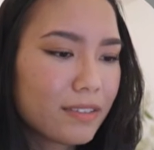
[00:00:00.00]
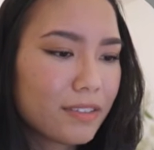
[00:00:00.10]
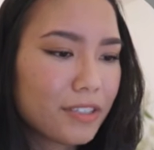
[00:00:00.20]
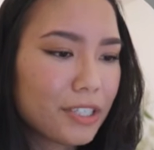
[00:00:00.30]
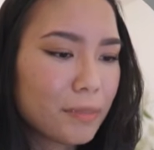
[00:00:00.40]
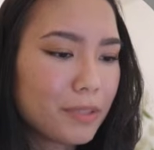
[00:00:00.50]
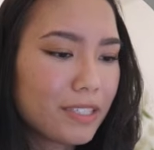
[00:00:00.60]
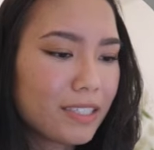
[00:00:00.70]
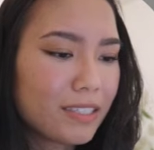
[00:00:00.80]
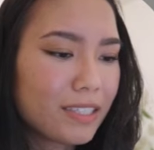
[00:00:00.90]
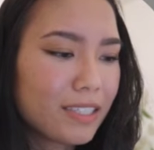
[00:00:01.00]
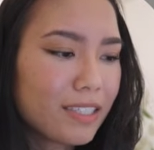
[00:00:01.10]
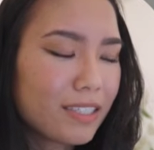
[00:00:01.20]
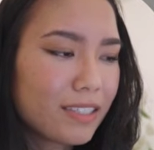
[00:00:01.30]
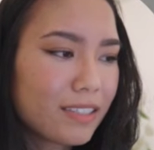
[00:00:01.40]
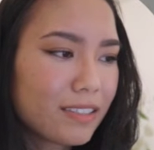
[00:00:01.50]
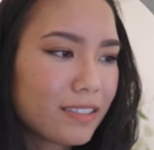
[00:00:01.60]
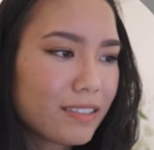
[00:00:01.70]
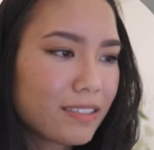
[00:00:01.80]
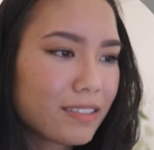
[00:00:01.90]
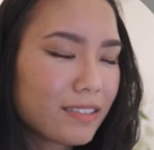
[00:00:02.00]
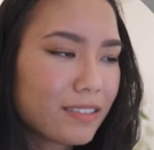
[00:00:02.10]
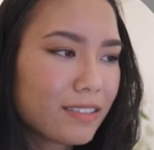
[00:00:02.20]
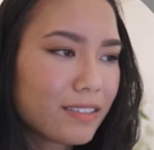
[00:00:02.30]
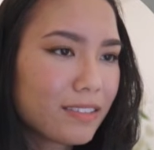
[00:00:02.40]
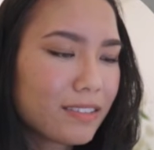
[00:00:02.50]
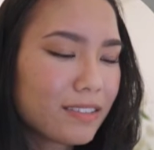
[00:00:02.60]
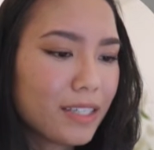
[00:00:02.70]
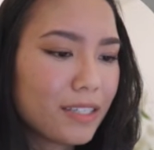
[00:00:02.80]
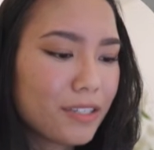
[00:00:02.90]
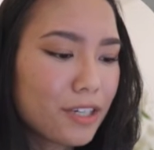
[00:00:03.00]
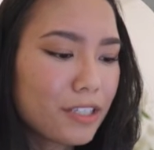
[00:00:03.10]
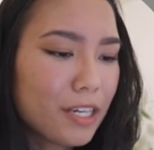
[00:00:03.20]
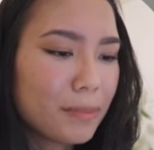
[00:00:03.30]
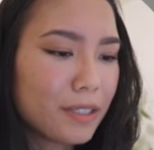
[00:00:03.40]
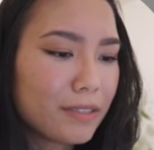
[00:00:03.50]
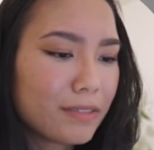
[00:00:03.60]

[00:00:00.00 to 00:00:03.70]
create a bulleted list, and then start typing.